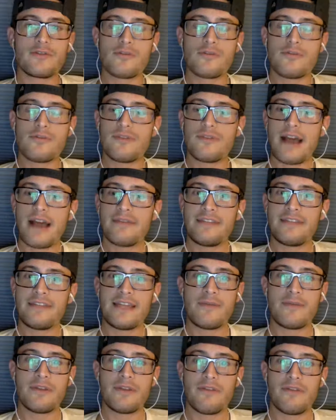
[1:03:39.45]
of 5
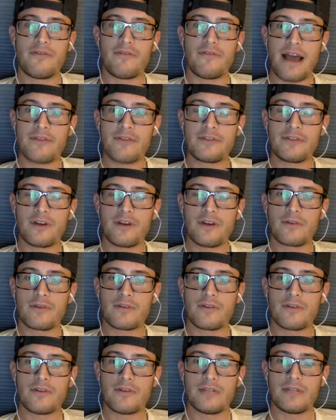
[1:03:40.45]
team with a 5-star
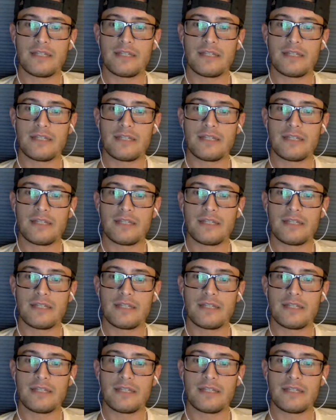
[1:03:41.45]
recruit.